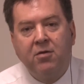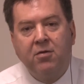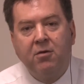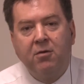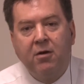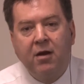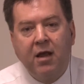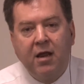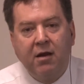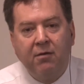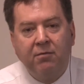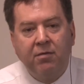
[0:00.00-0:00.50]
Their
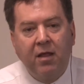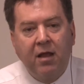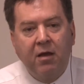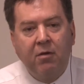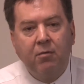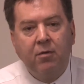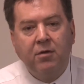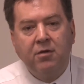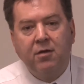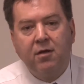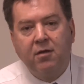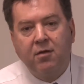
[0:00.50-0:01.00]
native
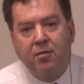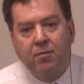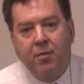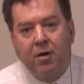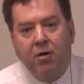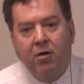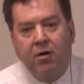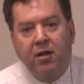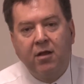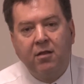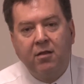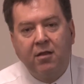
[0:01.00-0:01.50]
language is
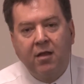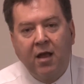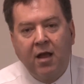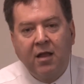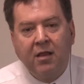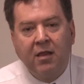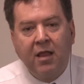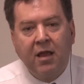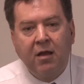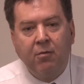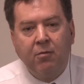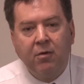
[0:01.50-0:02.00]
American
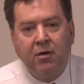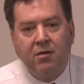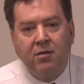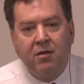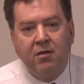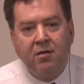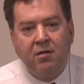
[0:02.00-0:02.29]
Sign Language,